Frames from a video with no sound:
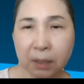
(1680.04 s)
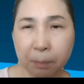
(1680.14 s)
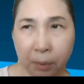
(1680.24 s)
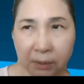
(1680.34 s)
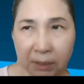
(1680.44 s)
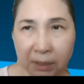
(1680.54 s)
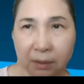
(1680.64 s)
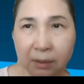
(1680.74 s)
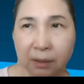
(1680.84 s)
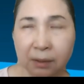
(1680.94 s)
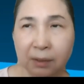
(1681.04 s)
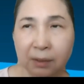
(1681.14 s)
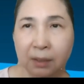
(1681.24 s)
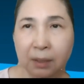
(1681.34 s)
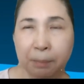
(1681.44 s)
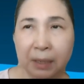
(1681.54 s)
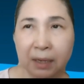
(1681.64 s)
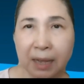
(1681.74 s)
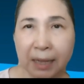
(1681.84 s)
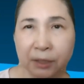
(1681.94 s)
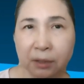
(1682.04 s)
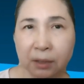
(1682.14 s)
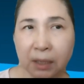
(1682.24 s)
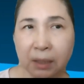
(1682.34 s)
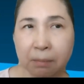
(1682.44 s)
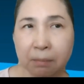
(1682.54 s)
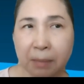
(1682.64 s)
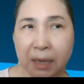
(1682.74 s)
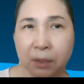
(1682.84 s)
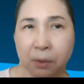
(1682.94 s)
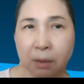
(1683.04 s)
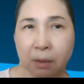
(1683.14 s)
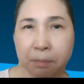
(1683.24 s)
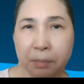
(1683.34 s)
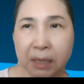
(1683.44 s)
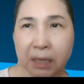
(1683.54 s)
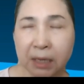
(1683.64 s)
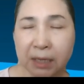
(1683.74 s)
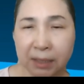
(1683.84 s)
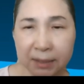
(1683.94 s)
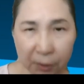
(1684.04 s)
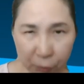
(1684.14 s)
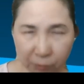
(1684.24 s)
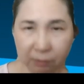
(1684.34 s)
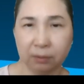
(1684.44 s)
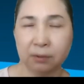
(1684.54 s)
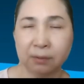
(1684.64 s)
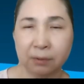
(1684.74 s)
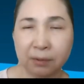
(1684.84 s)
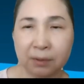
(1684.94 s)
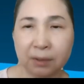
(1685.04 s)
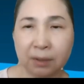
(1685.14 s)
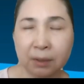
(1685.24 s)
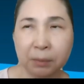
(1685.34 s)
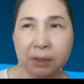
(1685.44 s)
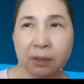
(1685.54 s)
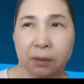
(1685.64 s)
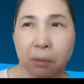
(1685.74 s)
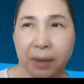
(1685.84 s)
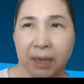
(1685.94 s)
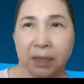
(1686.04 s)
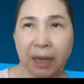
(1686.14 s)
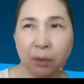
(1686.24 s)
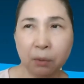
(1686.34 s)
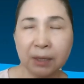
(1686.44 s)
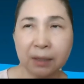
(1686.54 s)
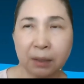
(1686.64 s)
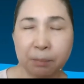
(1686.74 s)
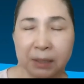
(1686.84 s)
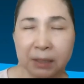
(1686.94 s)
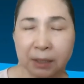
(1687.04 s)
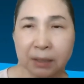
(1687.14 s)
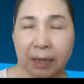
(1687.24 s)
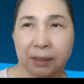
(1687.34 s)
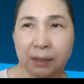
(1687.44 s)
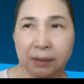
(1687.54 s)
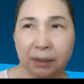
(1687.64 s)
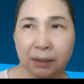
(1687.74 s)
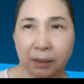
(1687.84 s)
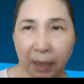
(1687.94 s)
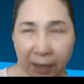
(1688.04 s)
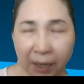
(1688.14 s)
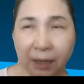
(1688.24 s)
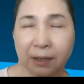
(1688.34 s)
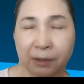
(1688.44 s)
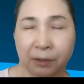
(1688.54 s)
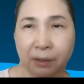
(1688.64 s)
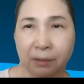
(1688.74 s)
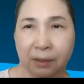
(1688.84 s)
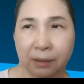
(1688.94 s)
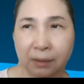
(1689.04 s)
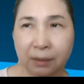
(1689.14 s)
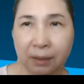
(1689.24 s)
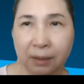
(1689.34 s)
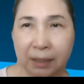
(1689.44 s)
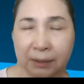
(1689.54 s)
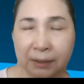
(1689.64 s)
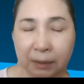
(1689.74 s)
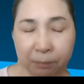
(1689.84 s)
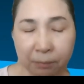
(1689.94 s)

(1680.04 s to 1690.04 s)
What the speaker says: is important, but actually may not be essential. Because the way that I look at the business architect, as